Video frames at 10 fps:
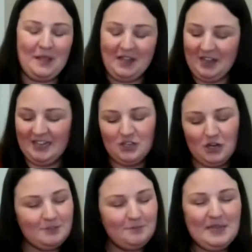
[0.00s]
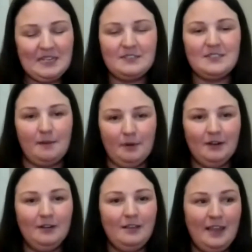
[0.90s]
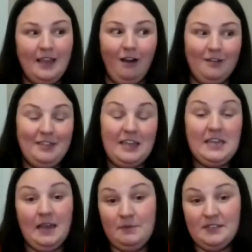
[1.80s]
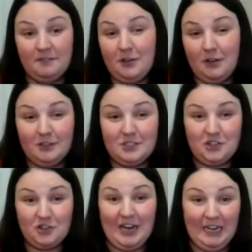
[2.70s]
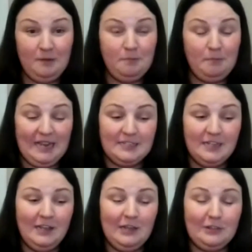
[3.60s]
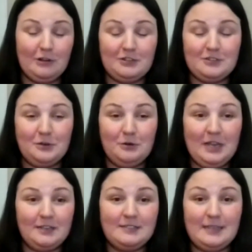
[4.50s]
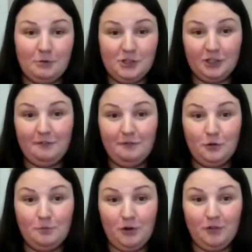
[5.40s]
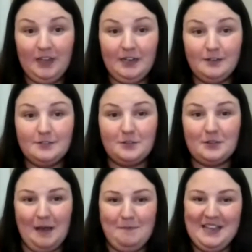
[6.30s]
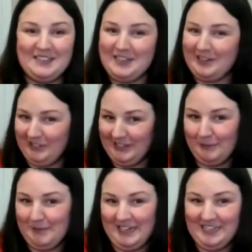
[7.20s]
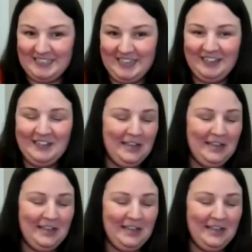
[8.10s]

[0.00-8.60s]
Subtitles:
In terms of being stubborn, they can be difficult to train, but they're also exceptionally food motivated. So that makes it a little bit easy.